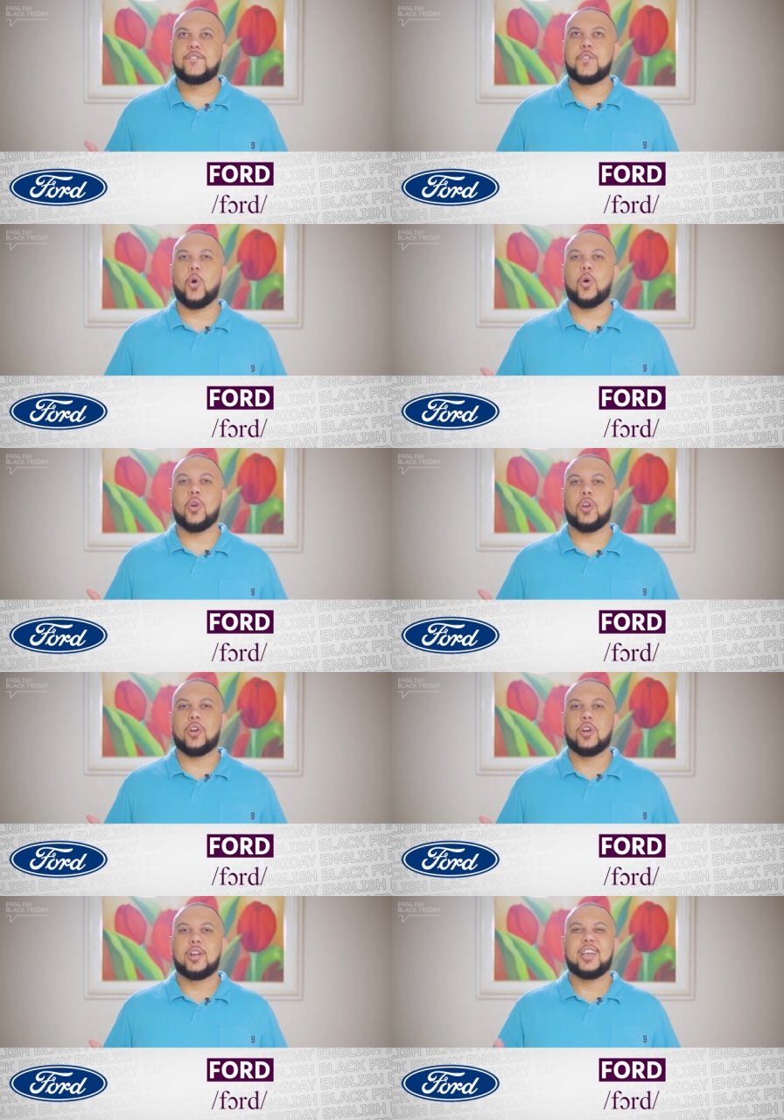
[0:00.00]

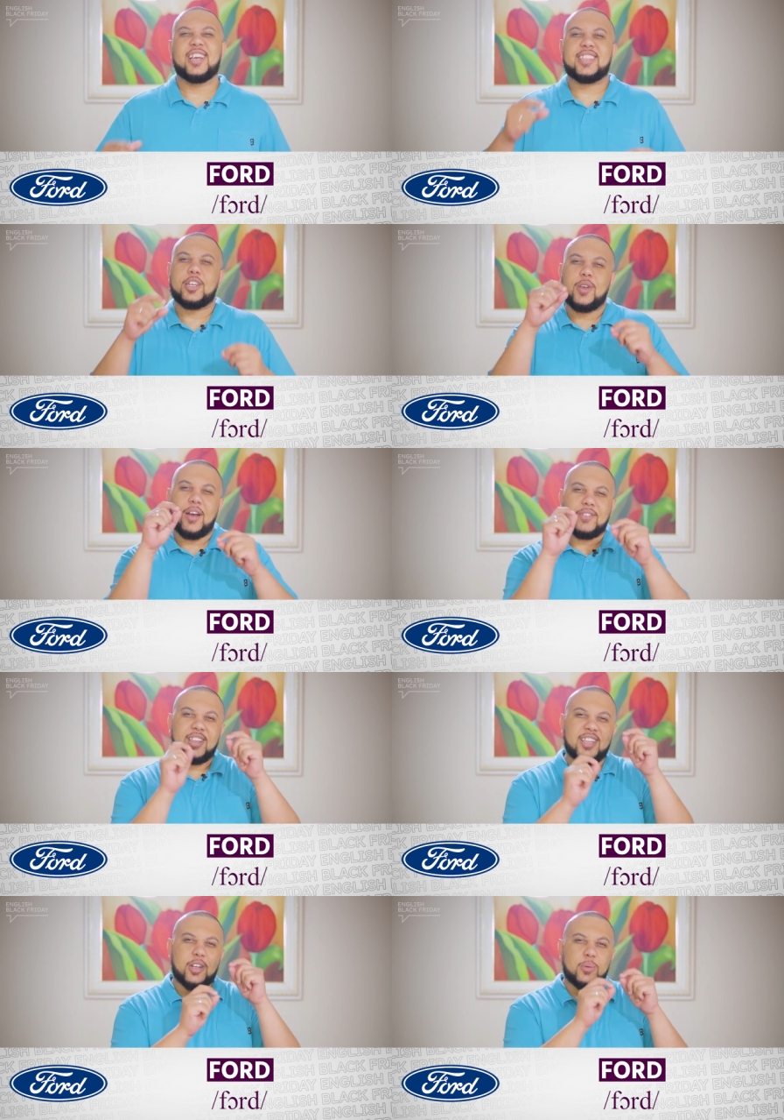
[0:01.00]
for, and then you have the
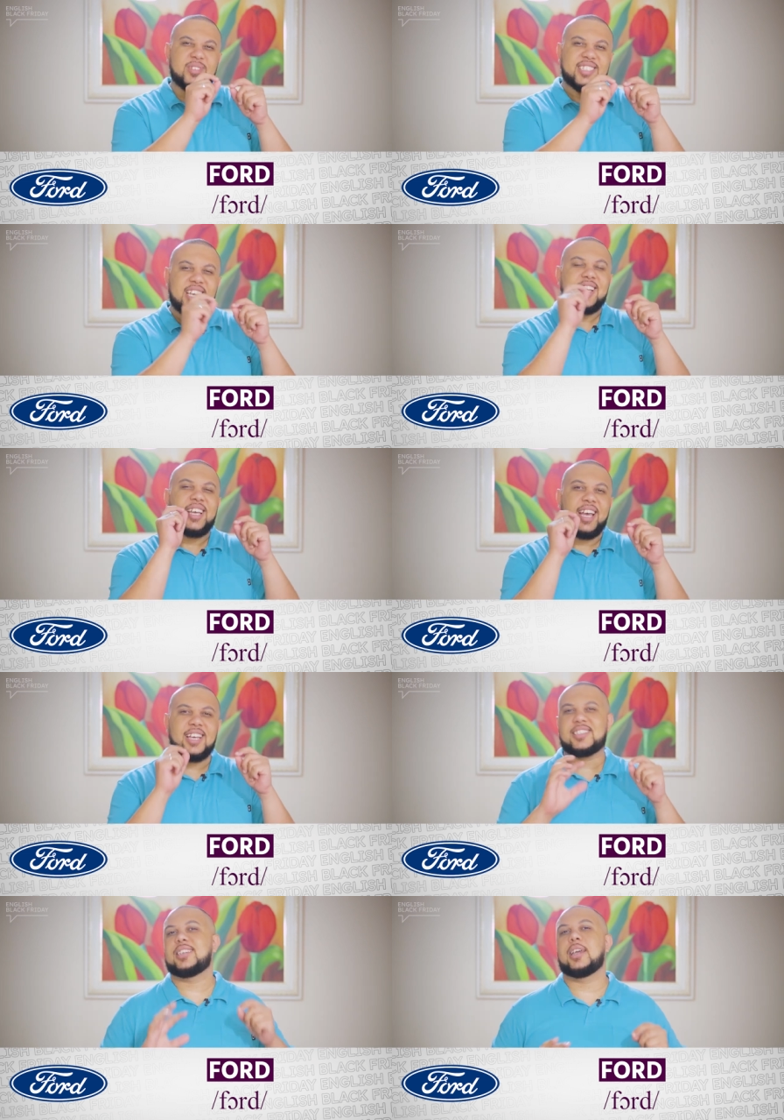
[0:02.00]
little d
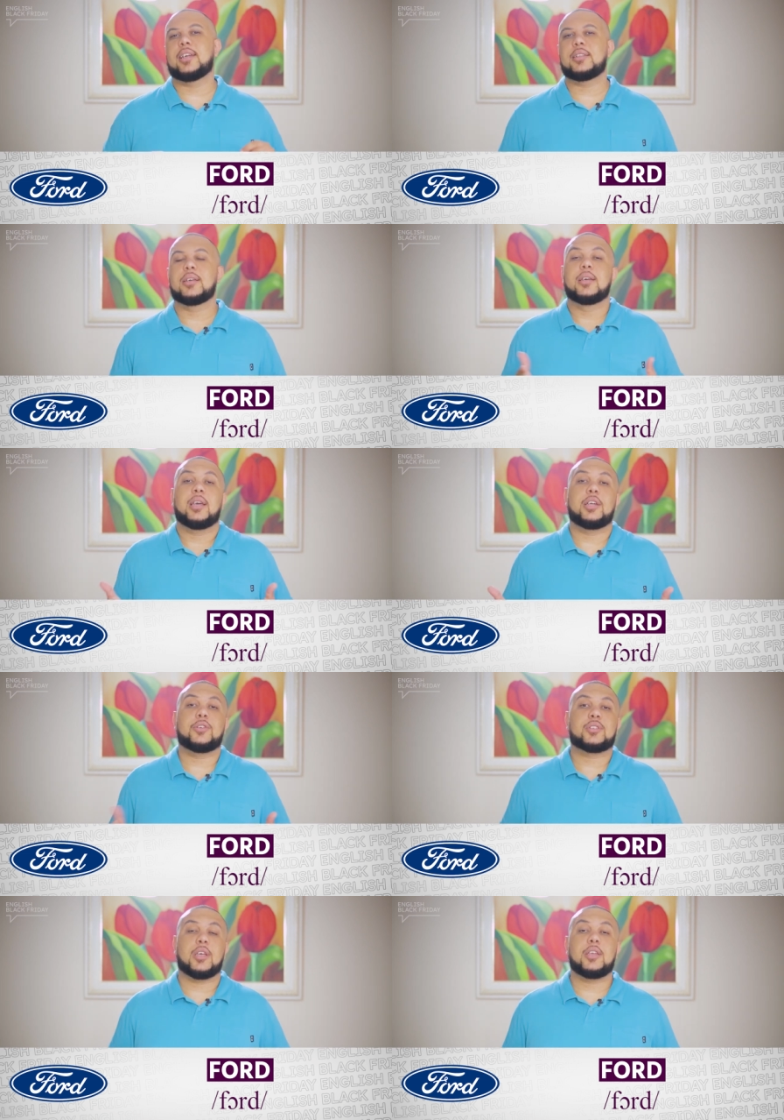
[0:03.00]
at the end and
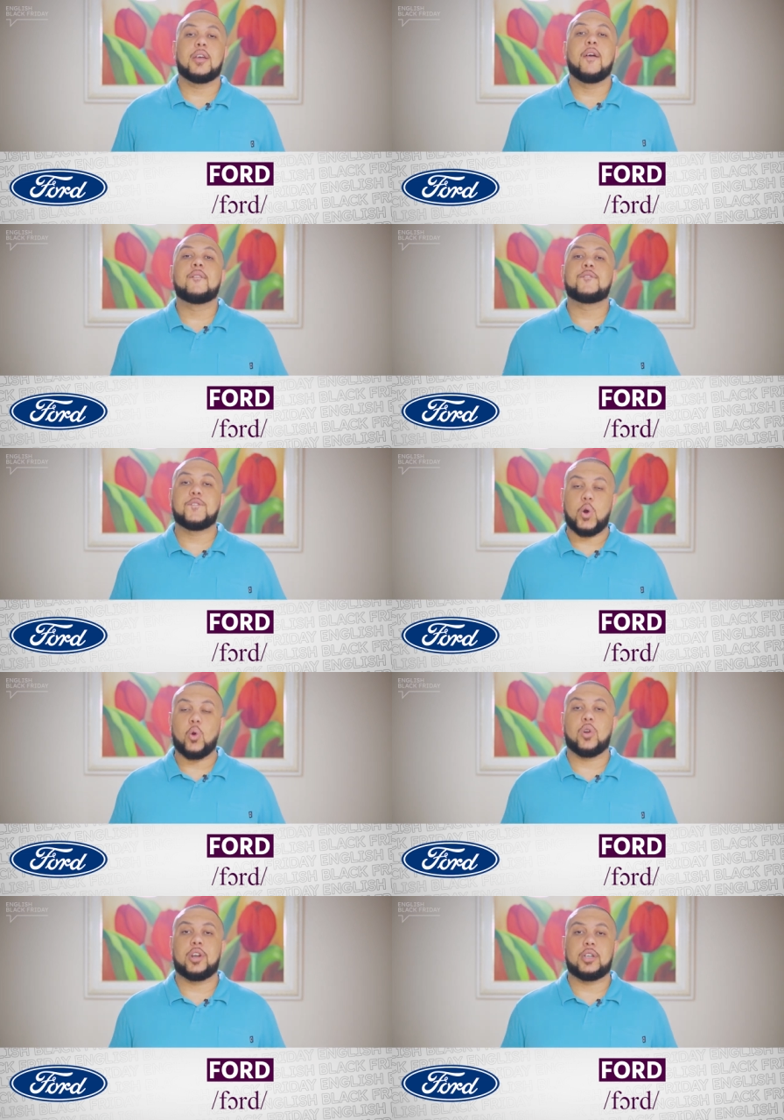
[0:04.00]
you say
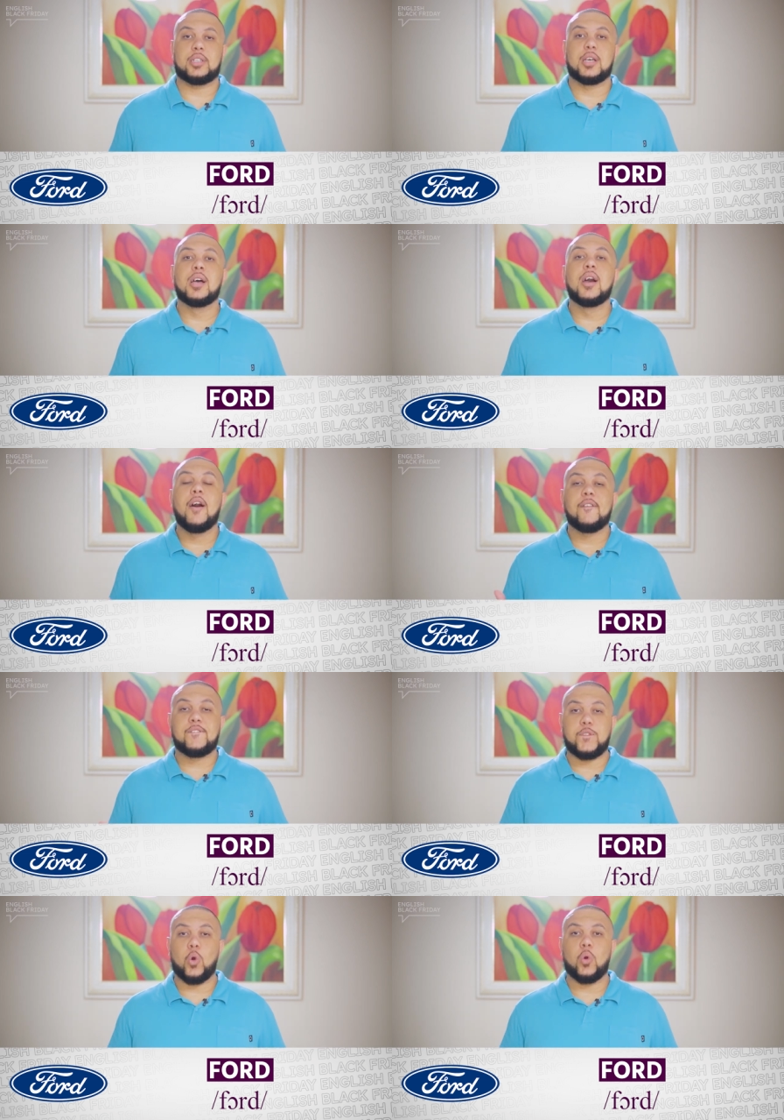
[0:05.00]
Ford,
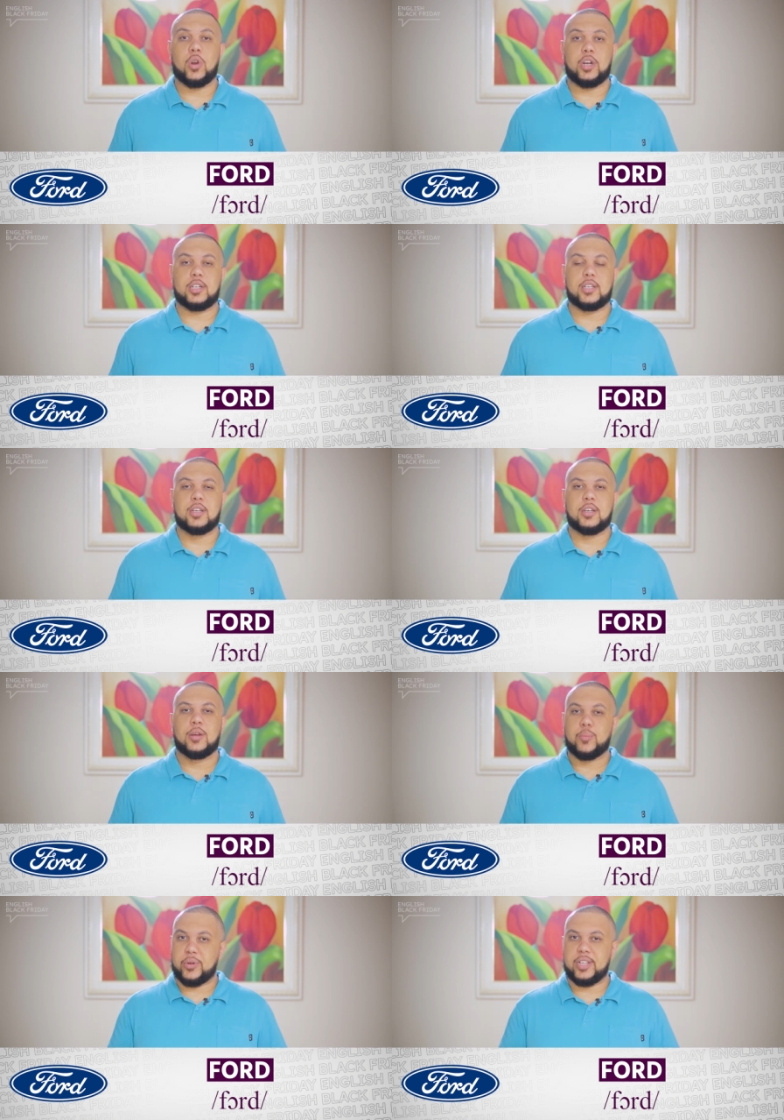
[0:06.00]
Ford.
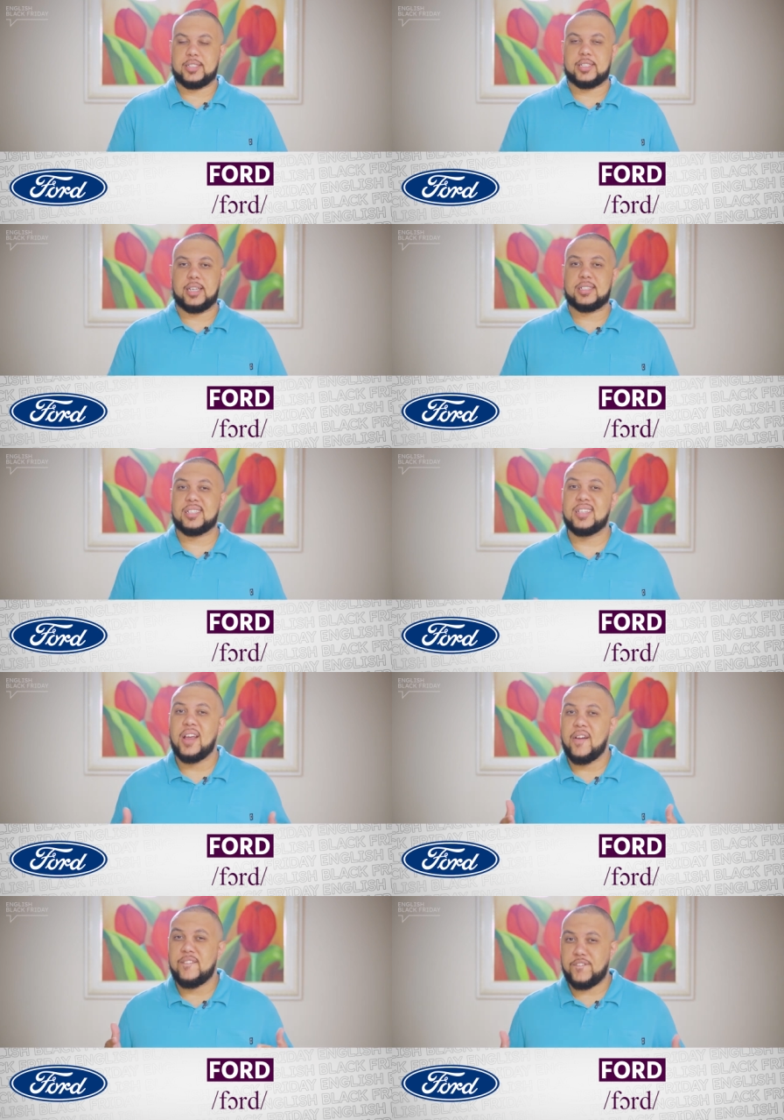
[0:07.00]
Pronunciation,
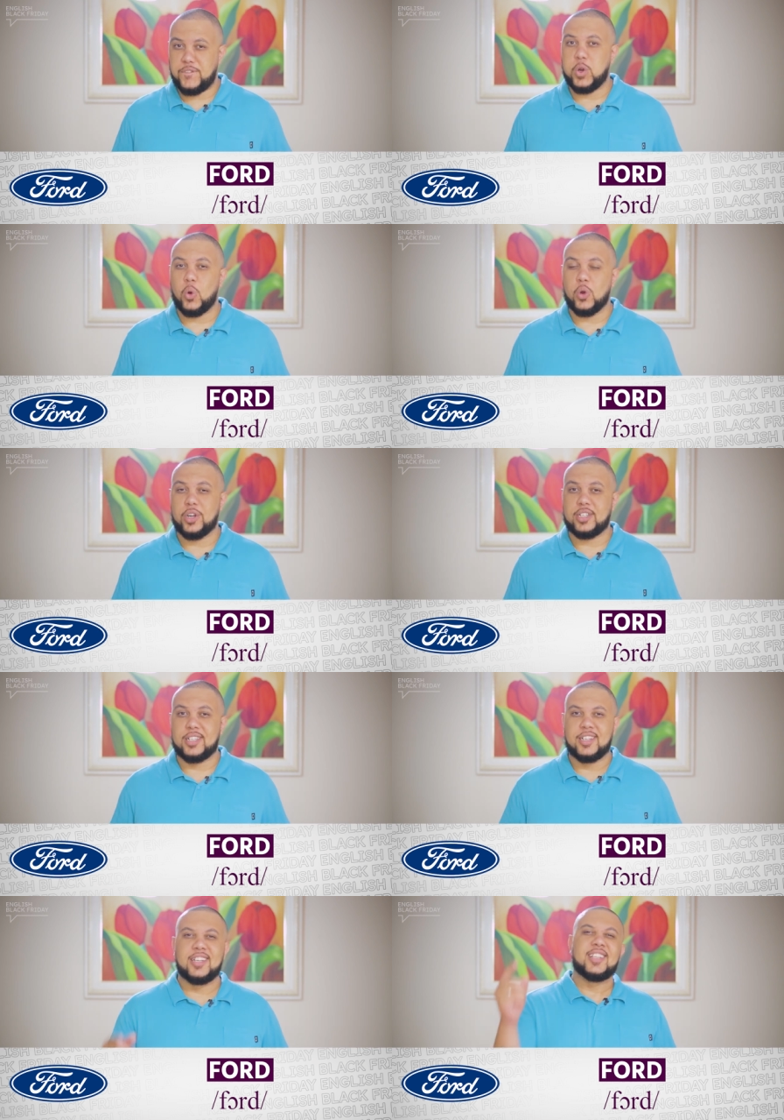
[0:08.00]

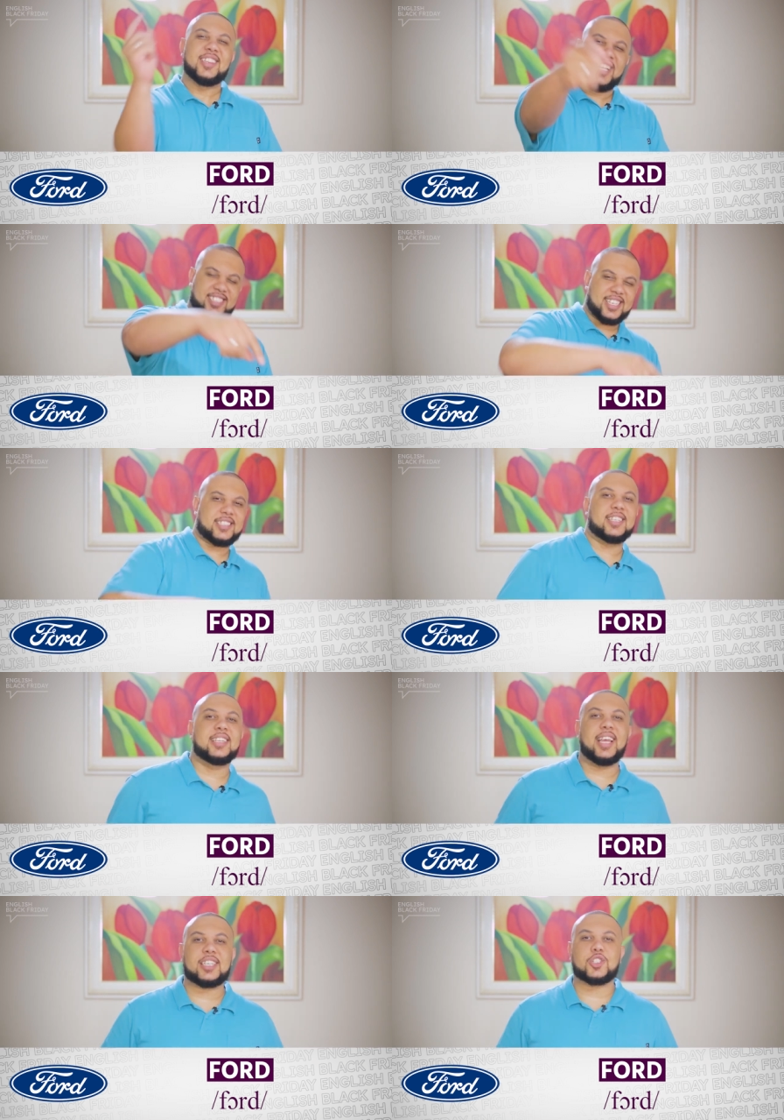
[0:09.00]
Ford. Let's get to the
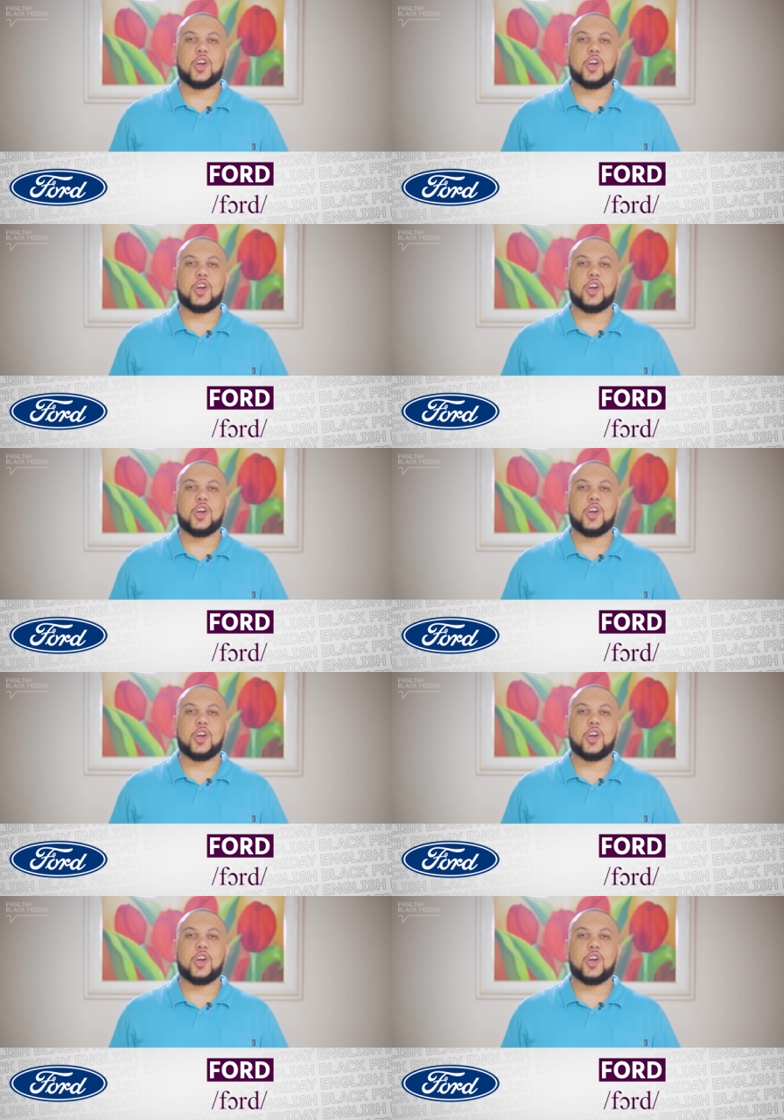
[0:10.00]
next